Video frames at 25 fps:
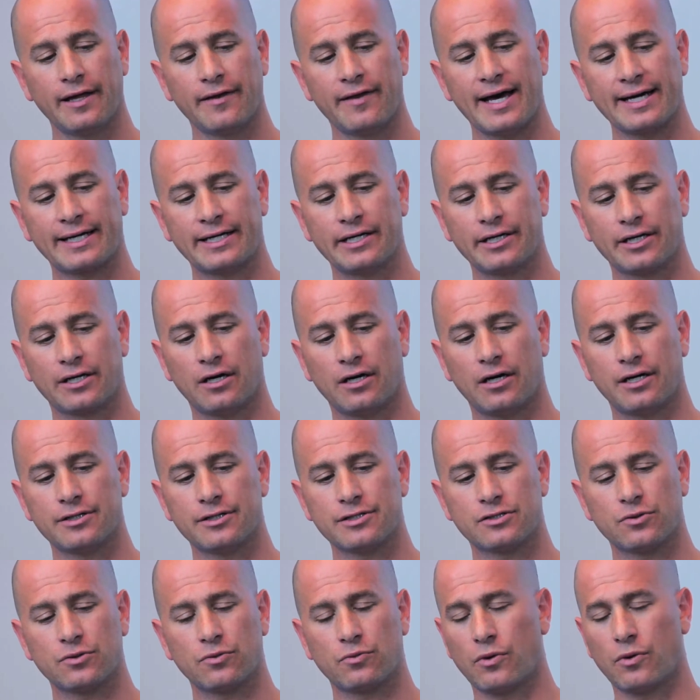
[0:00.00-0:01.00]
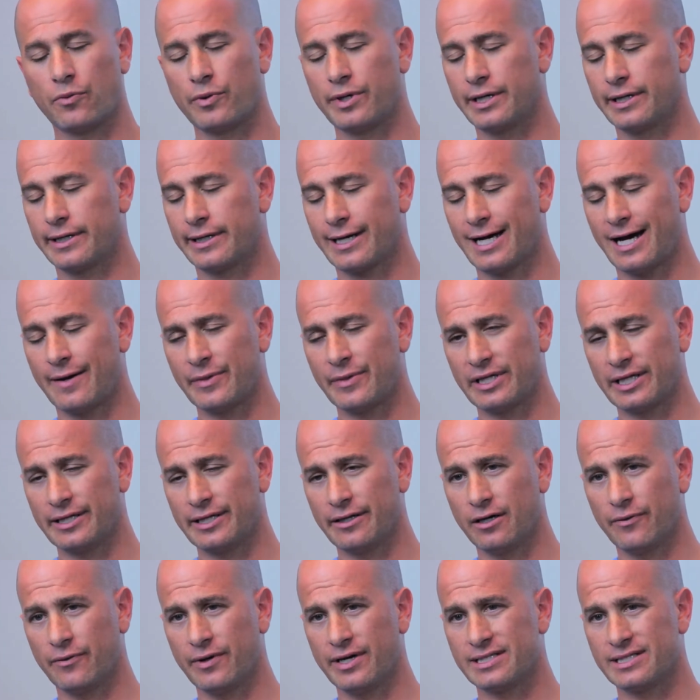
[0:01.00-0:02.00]
That can cause what we commonly
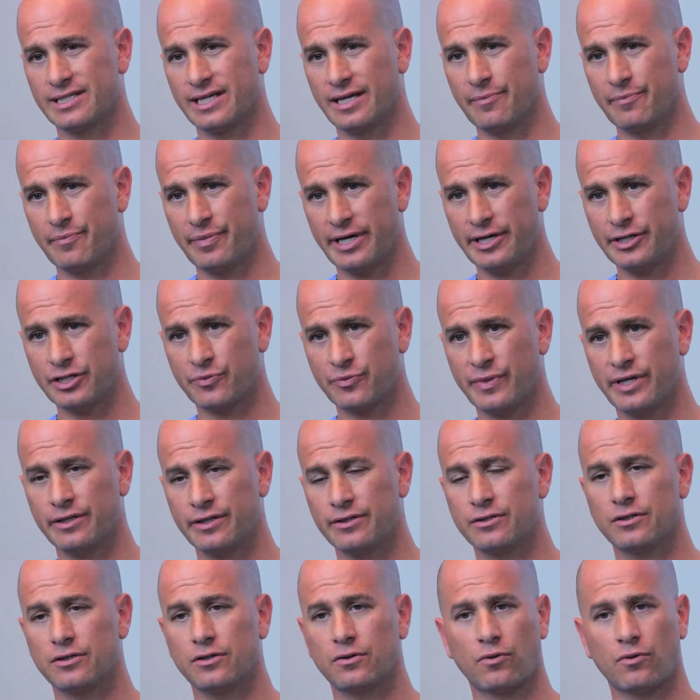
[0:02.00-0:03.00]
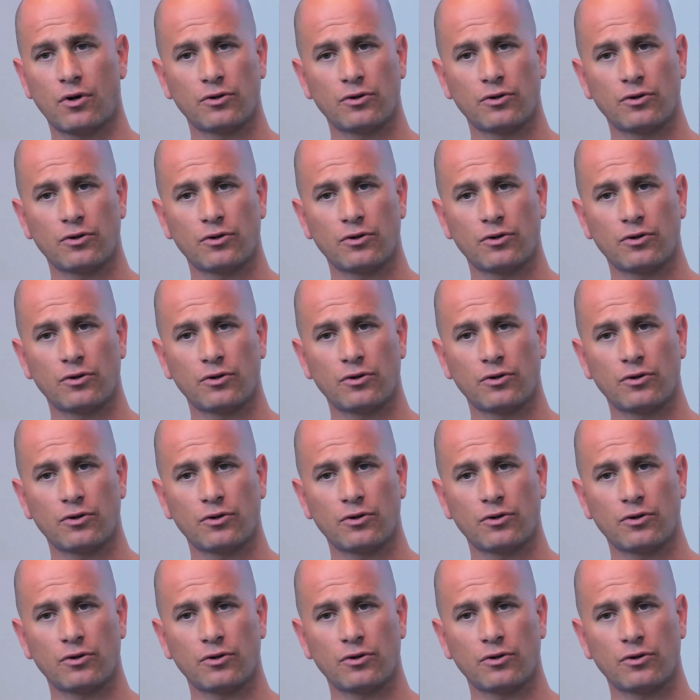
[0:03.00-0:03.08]
know as impingement,